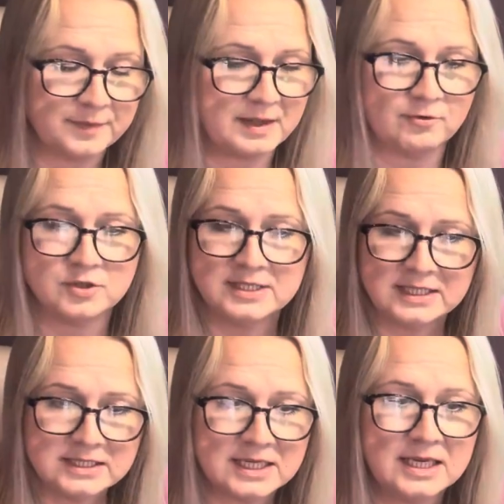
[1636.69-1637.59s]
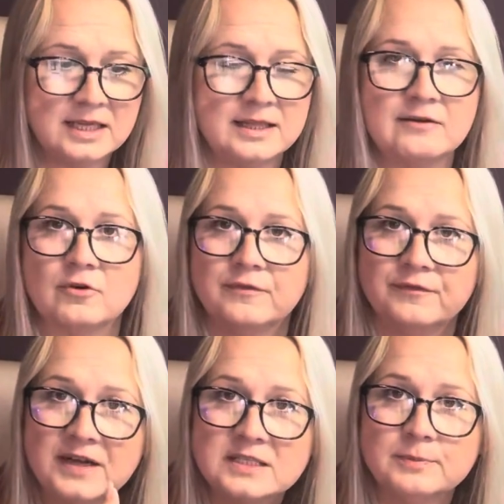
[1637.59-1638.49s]
They're on TT and they're on
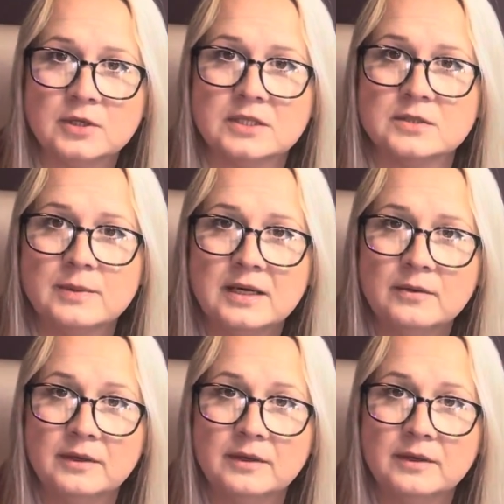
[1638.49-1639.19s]
Facebook as well.